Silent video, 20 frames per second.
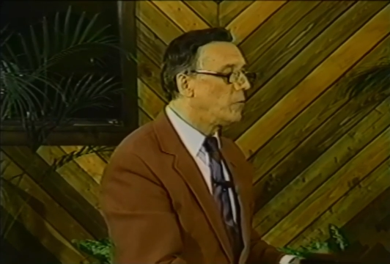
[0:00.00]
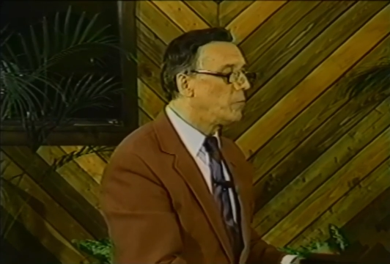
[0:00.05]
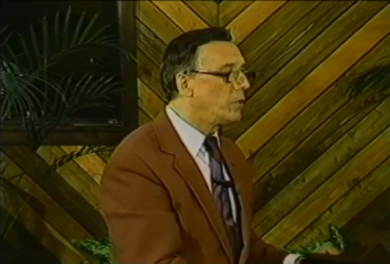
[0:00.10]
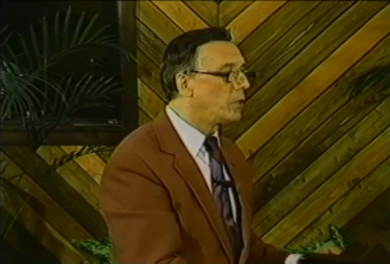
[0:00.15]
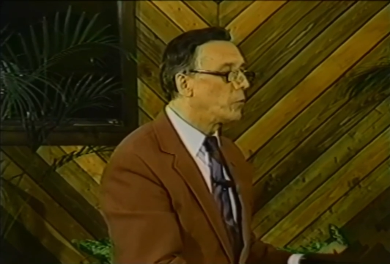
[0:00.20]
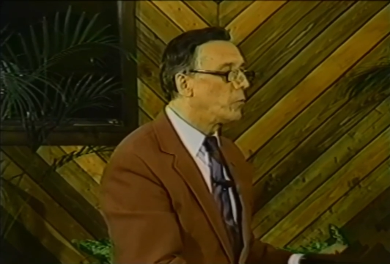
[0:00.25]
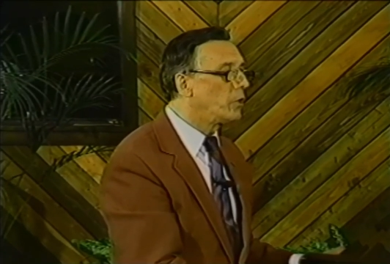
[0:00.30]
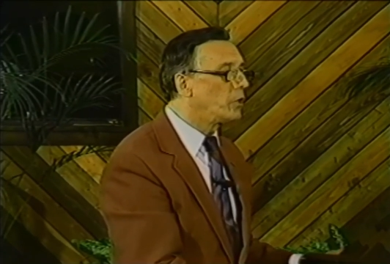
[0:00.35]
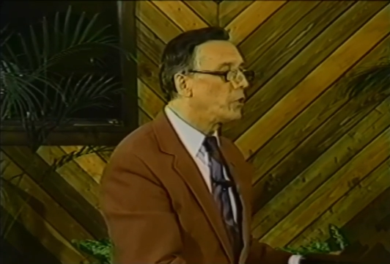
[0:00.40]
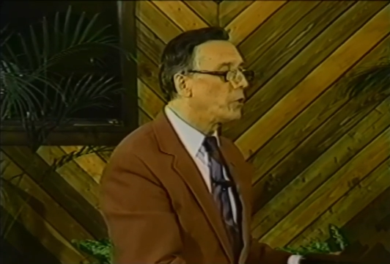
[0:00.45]

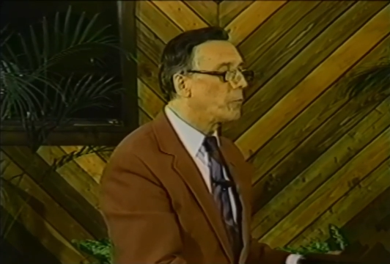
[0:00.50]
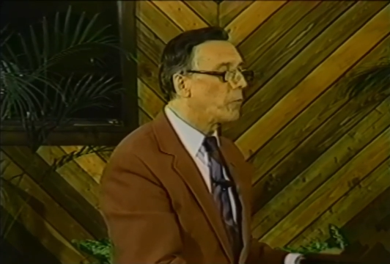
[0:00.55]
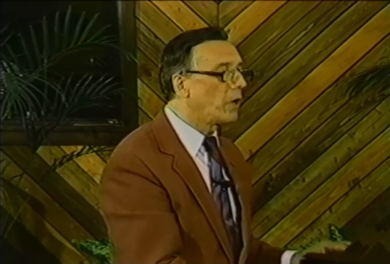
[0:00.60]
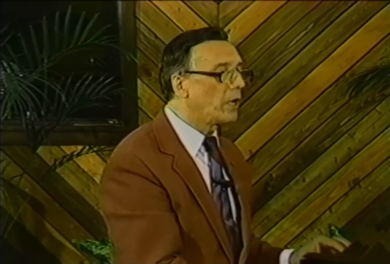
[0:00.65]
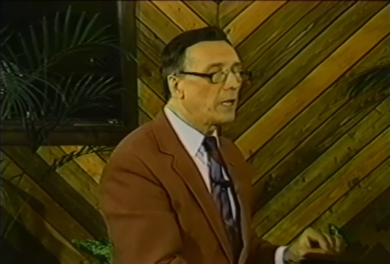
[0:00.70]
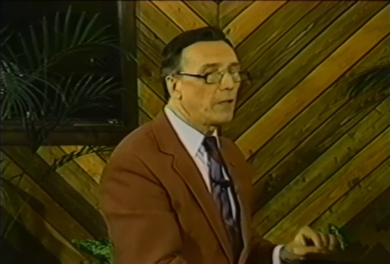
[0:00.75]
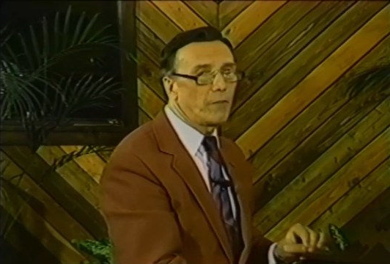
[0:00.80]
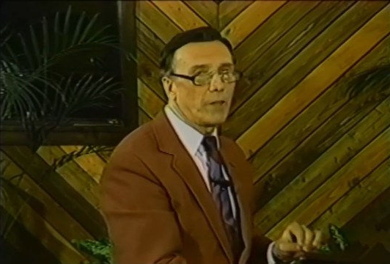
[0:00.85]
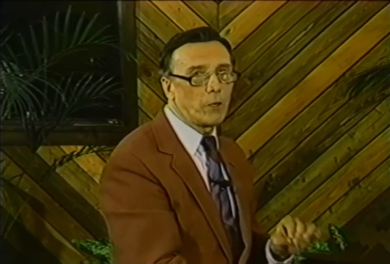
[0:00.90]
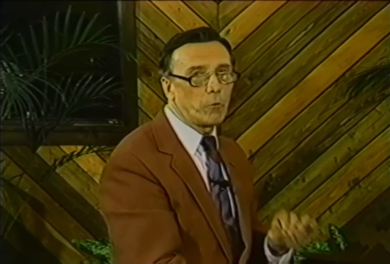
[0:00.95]
But when you're
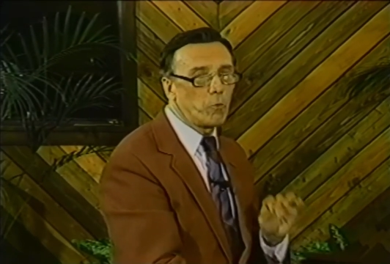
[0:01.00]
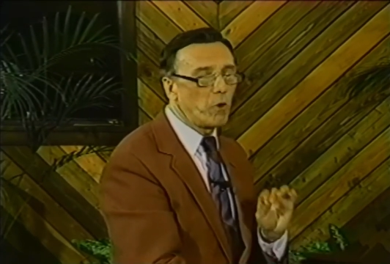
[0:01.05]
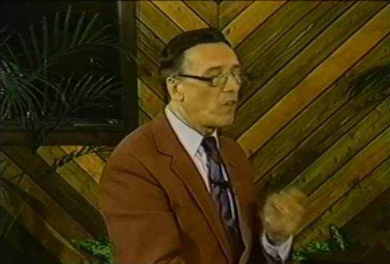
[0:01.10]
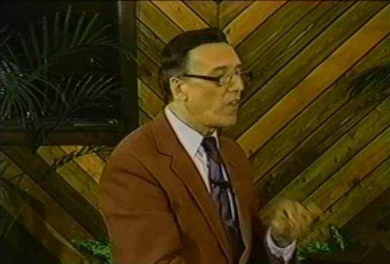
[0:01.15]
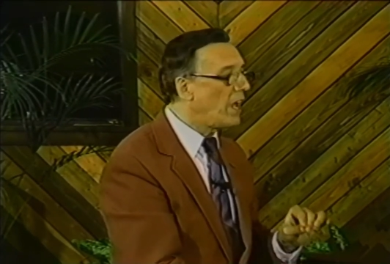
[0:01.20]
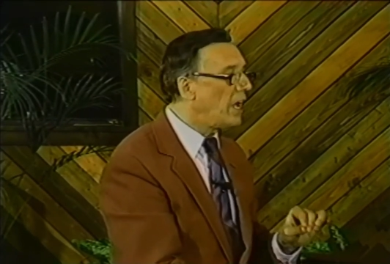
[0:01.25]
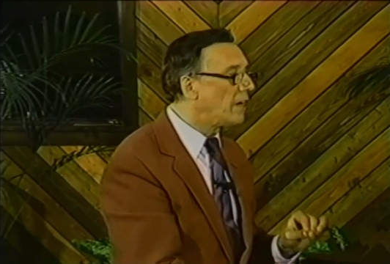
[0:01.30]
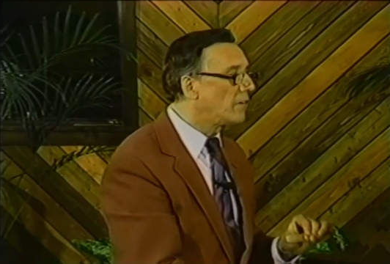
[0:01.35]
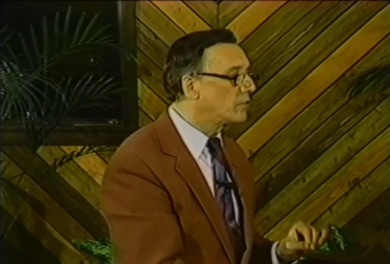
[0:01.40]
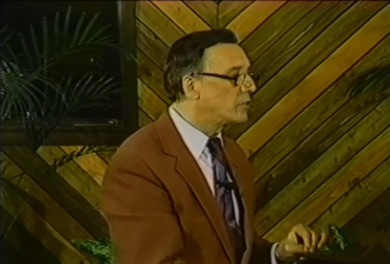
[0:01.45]
playing that
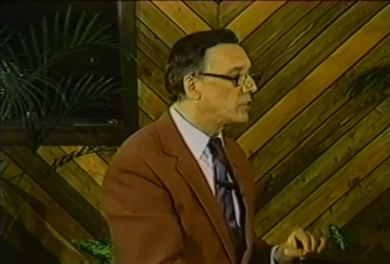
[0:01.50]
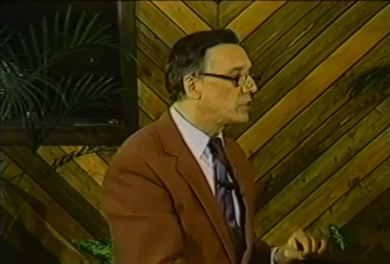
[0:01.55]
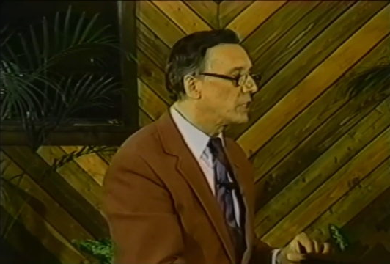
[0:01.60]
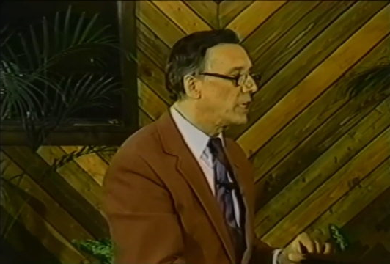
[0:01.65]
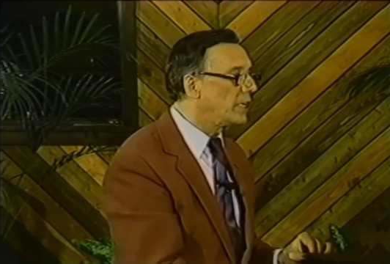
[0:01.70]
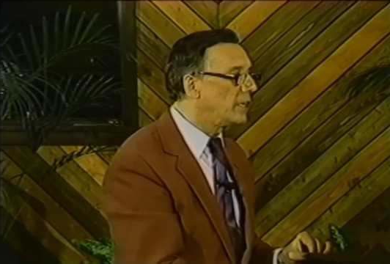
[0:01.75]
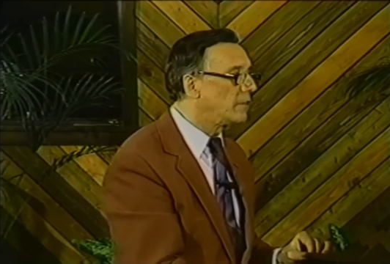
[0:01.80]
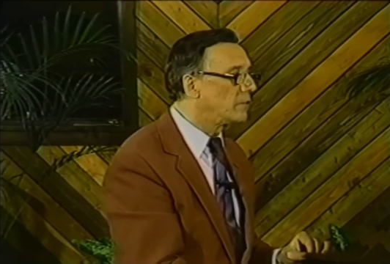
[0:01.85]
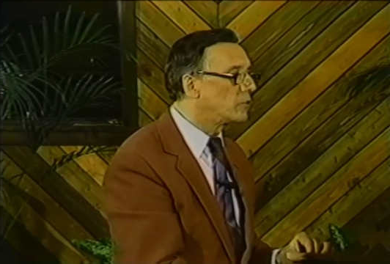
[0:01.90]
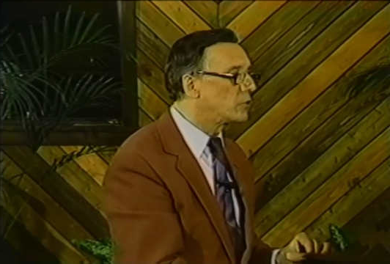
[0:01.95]
without the
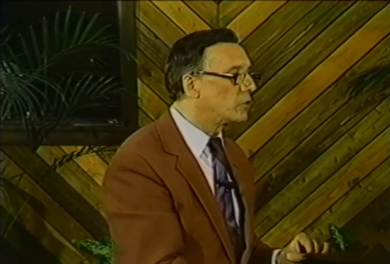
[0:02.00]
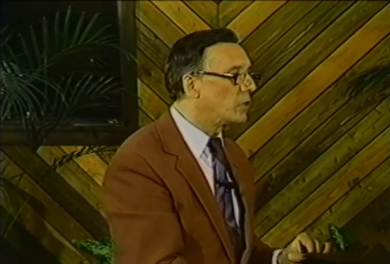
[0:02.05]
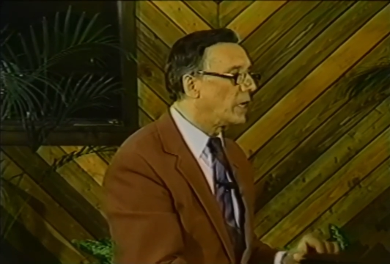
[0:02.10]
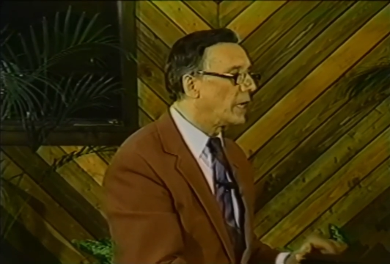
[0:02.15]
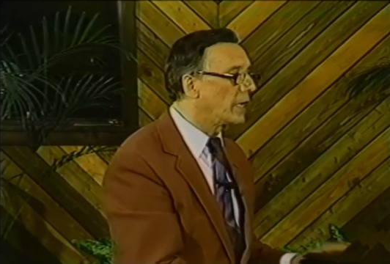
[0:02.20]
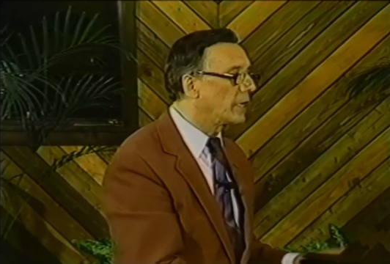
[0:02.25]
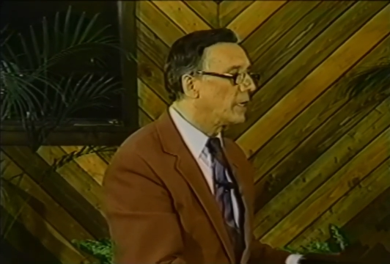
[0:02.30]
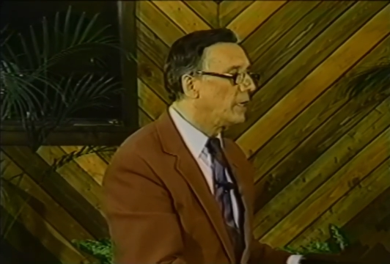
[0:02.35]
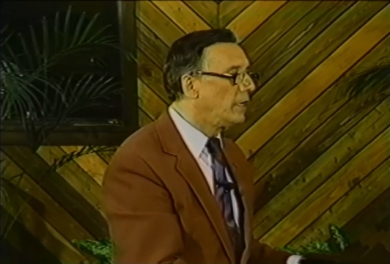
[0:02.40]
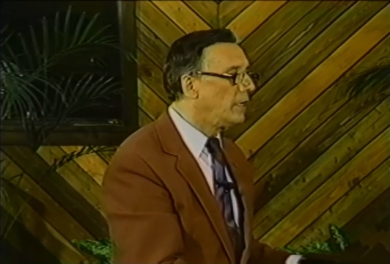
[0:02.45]

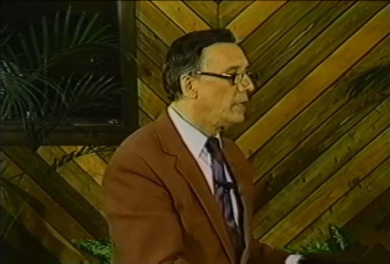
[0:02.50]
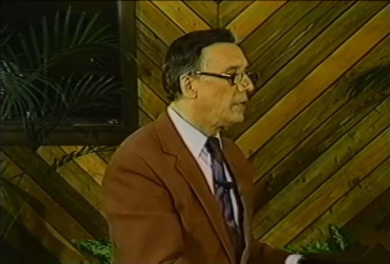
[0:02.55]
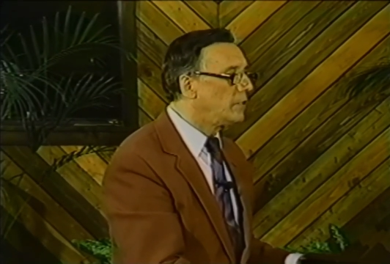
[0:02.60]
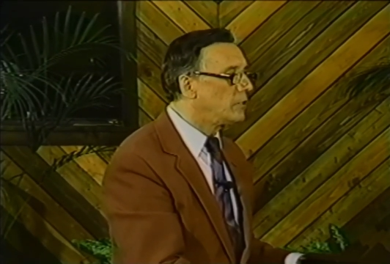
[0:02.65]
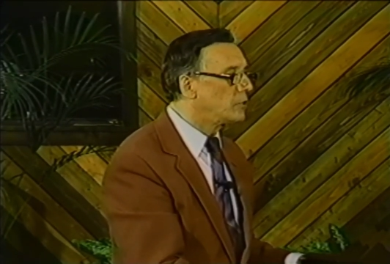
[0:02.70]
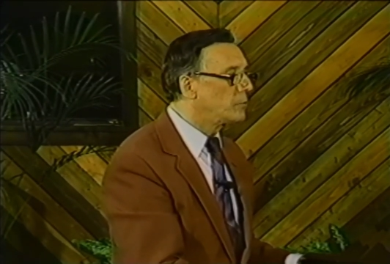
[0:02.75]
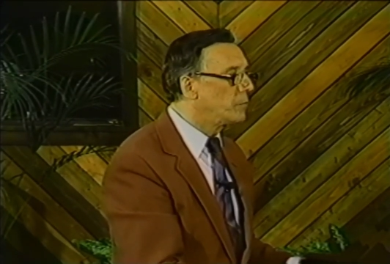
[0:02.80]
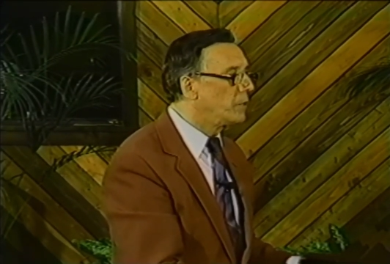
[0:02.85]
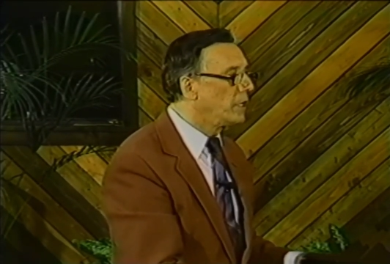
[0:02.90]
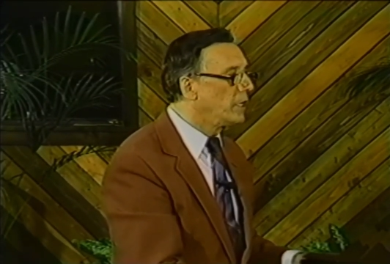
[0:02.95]
soundtrack,
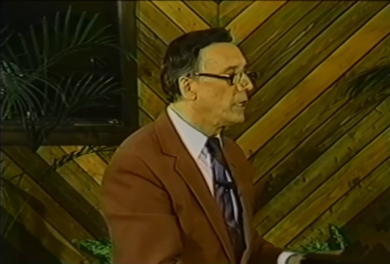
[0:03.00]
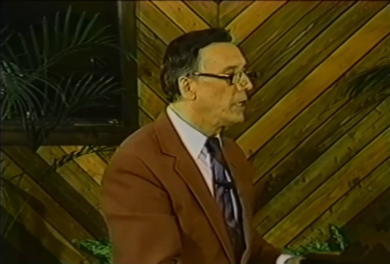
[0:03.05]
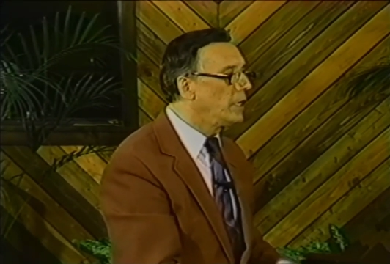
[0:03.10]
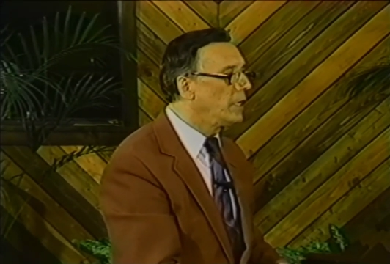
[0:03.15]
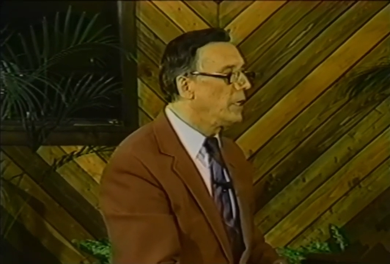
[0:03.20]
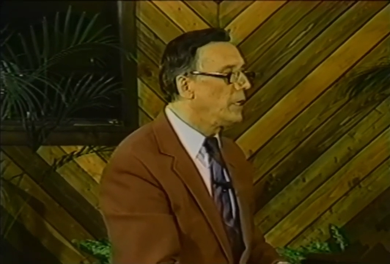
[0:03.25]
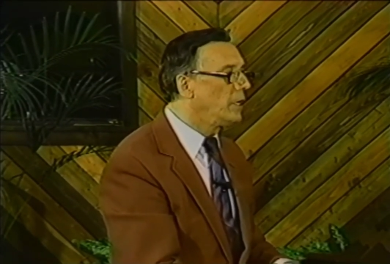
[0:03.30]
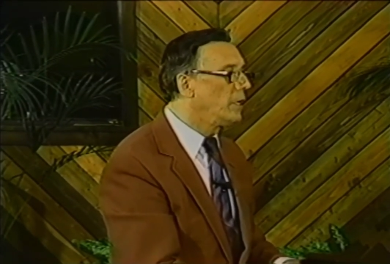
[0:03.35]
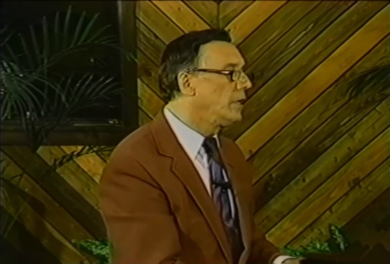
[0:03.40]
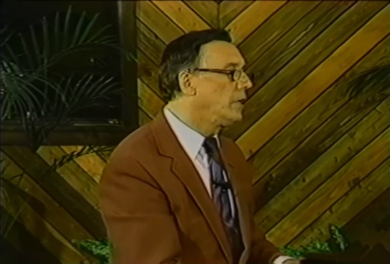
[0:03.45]

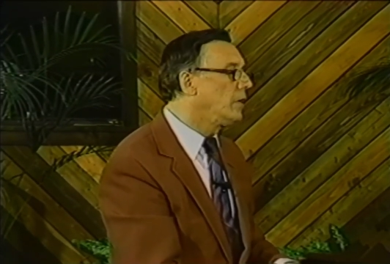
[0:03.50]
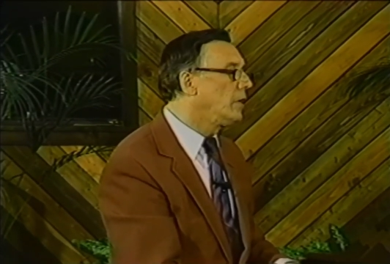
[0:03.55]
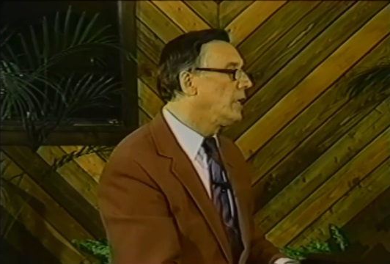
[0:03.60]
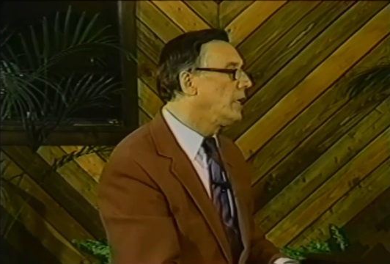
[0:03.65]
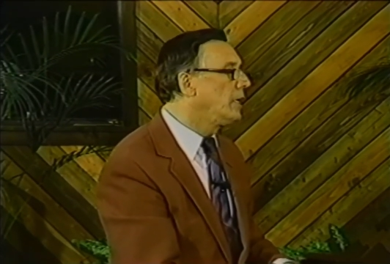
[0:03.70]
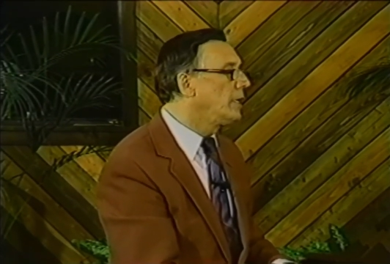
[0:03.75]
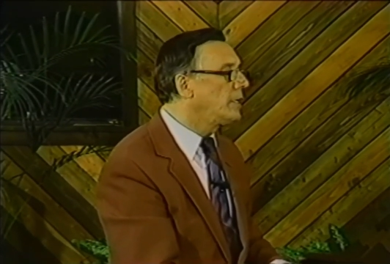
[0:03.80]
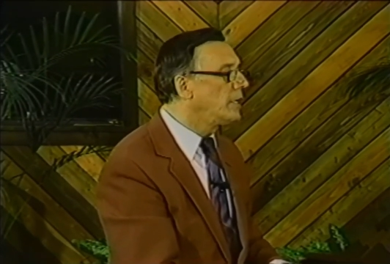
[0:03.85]
Spirit